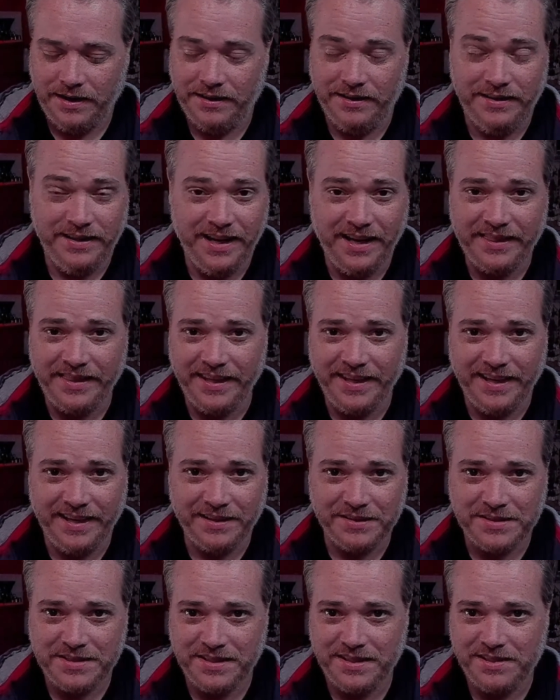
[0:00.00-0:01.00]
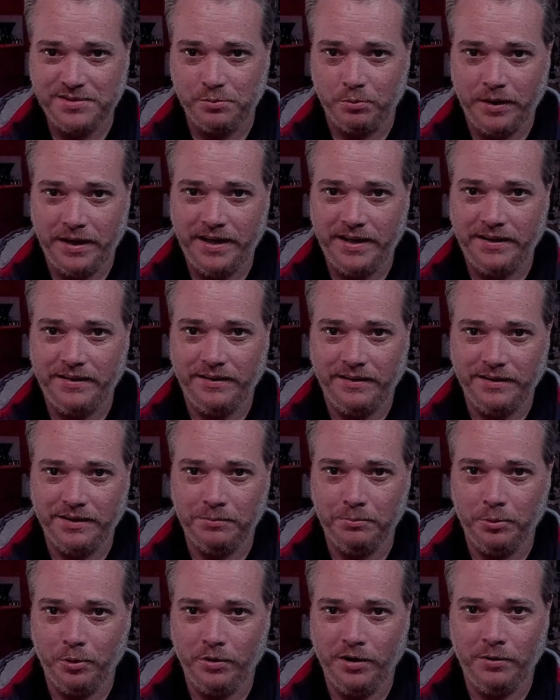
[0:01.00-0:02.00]
Nothing else is red on
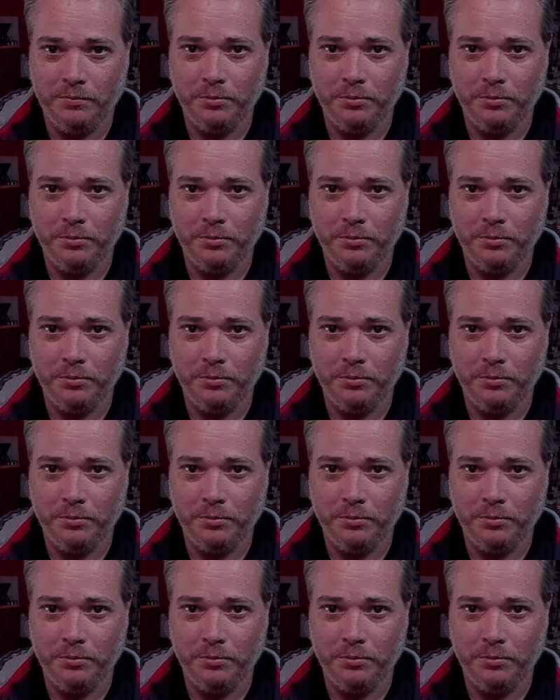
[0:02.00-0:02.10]
the Boral